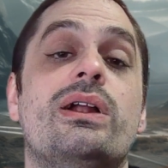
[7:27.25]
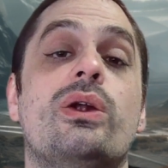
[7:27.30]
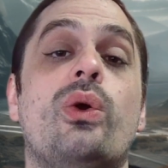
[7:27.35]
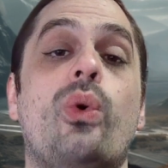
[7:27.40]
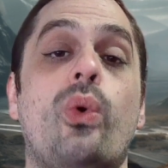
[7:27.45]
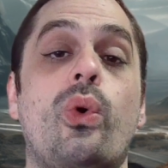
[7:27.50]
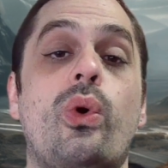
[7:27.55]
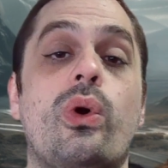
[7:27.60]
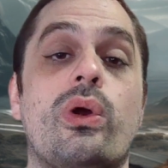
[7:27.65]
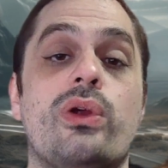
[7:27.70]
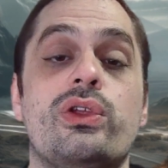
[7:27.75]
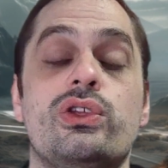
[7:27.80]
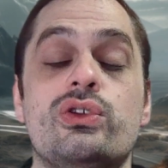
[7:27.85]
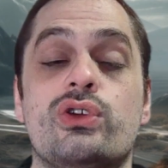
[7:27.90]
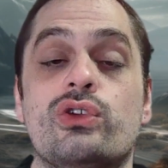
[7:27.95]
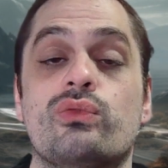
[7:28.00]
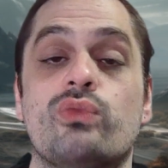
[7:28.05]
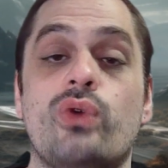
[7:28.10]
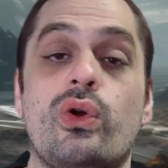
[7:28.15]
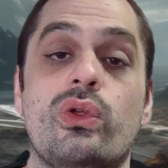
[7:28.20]
or you
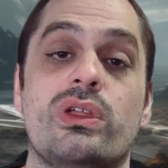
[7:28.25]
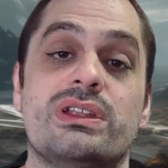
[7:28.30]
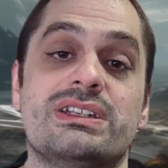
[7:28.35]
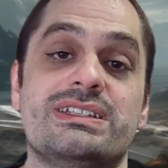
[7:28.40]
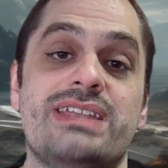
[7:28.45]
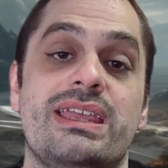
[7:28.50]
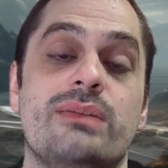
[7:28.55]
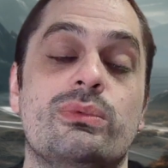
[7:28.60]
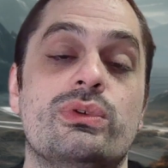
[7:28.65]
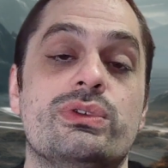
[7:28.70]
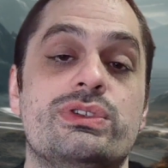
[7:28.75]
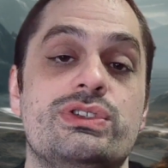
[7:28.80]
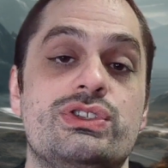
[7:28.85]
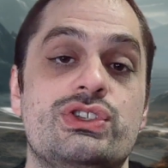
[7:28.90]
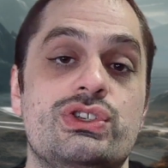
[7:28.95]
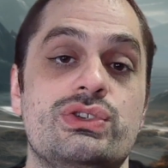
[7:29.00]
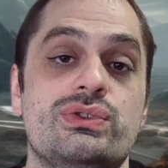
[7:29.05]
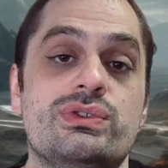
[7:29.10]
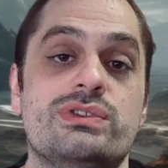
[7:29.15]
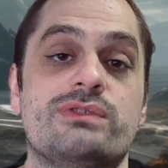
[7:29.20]
can roll on the table to
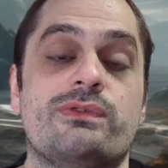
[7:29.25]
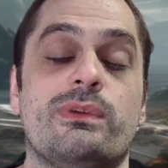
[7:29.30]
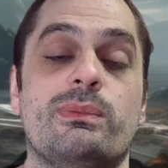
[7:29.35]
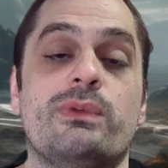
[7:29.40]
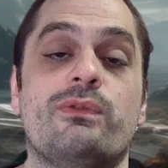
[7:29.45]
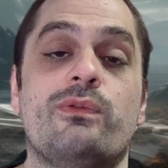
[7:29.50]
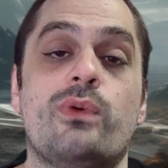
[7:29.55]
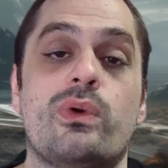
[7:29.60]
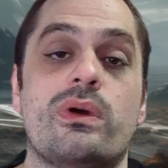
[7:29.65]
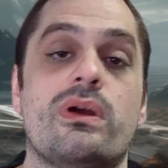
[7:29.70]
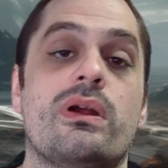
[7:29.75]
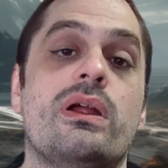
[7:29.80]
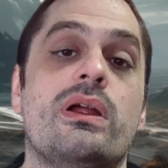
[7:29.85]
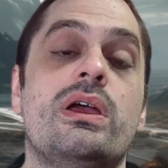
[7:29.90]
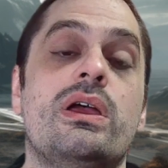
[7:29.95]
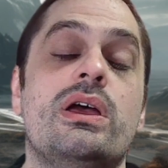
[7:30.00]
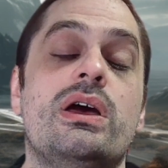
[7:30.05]
choose from the 4